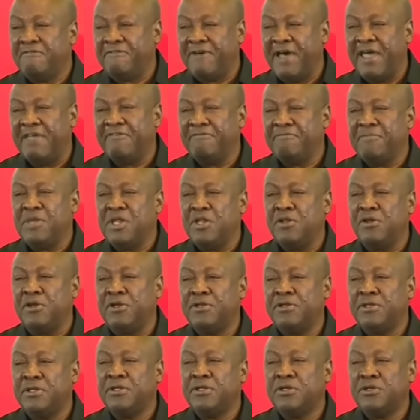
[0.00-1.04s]
$5
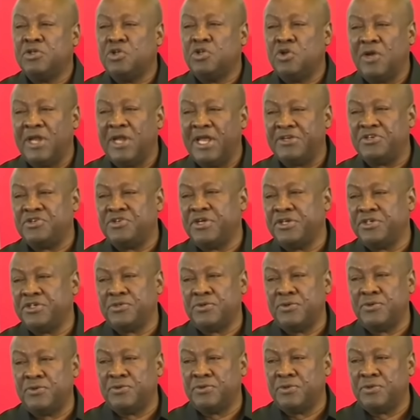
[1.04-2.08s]
million
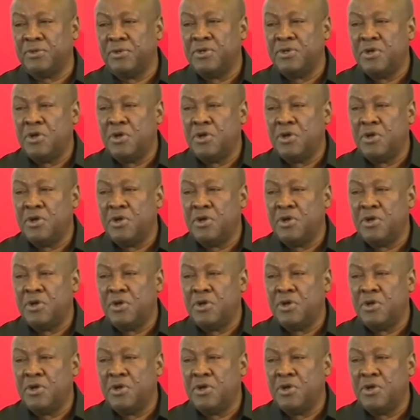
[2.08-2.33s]
threshold,